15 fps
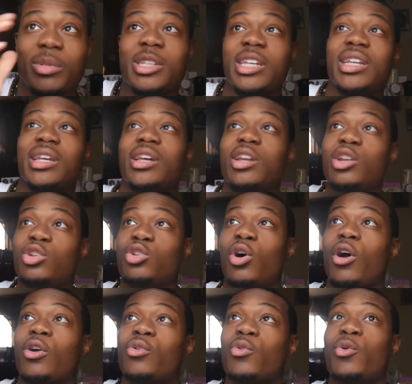sitting in a
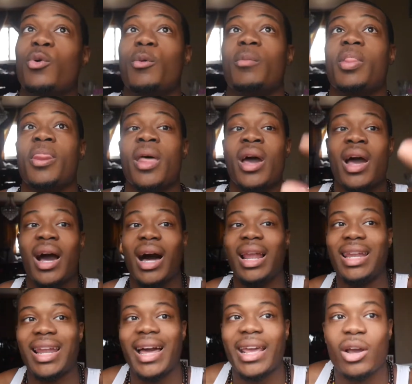dark room, a
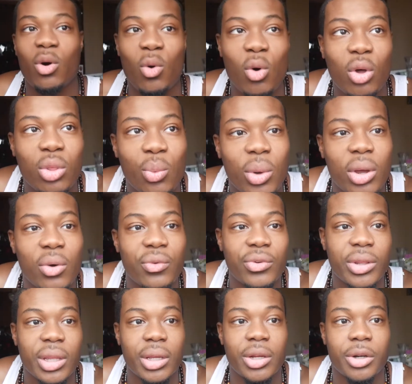light all the way over
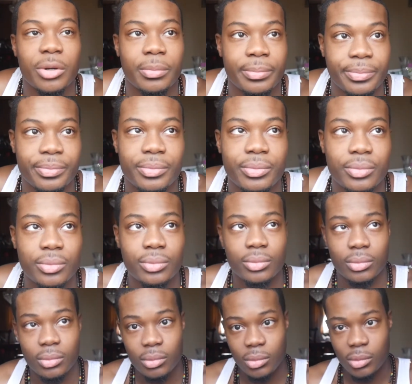there
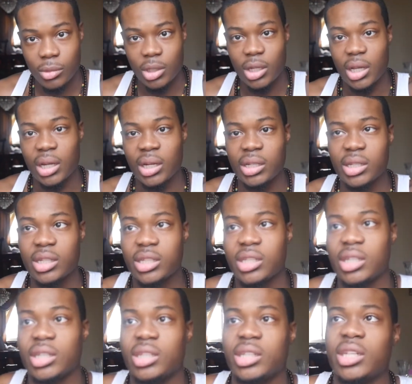in the
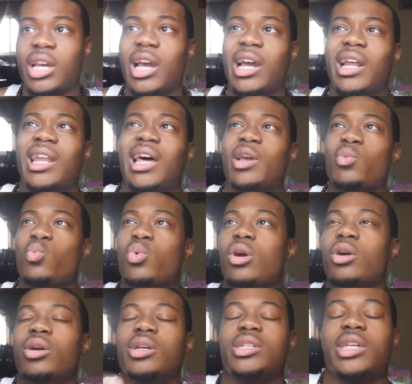distance, and like
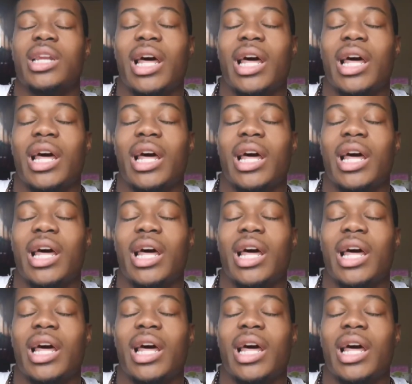words. And